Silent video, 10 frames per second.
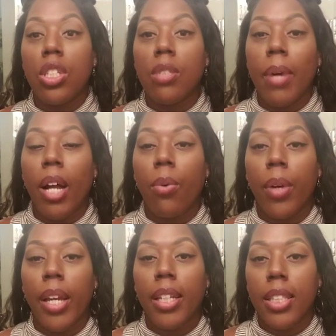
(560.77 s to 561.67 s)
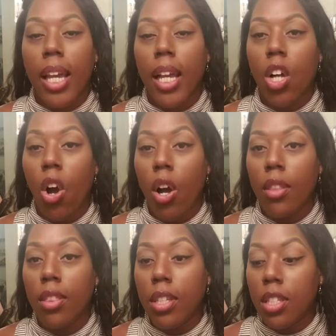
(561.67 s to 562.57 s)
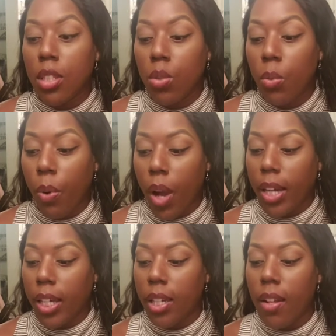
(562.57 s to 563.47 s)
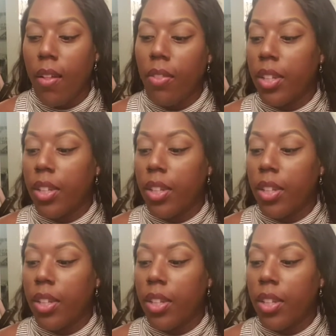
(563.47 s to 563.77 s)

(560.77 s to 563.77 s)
just my quick take on this new product.